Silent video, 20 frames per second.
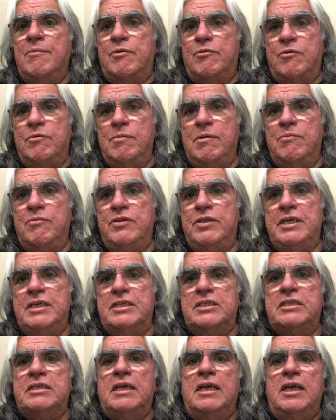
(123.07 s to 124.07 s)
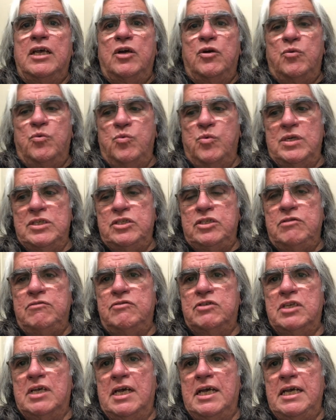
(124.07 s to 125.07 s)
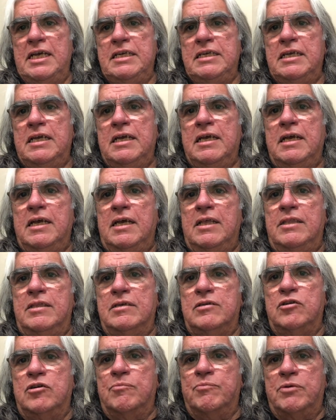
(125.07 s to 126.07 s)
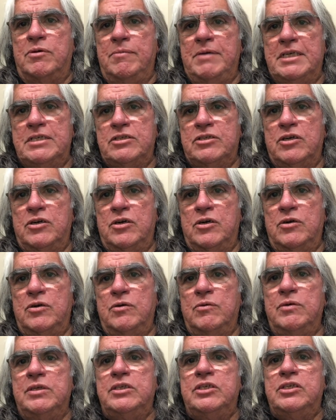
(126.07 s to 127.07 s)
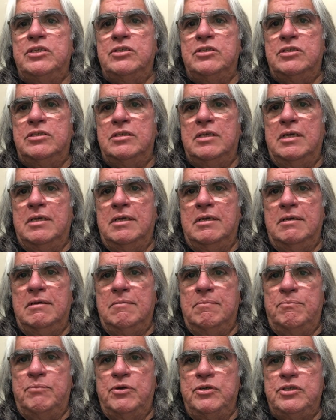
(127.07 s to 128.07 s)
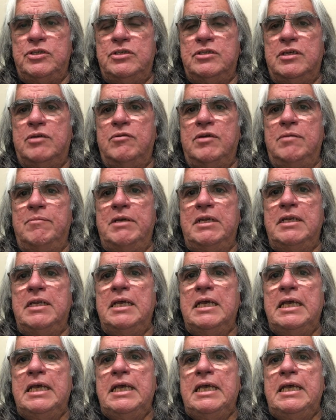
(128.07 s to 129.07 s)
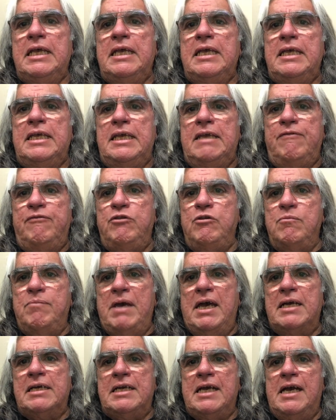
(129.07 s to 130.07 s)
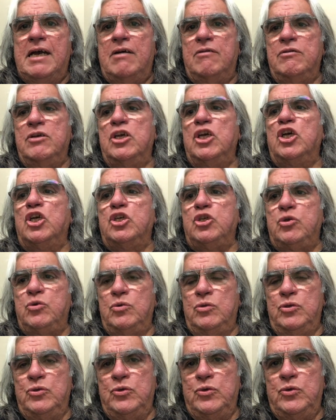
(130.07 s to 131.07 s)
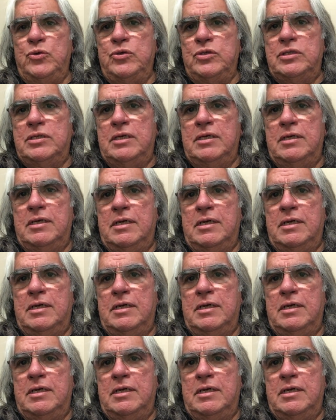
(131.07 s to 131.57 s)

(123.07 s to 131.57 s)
But remember this, once you've signed the compromesso, which is the purchase agreement, if you back out, you lose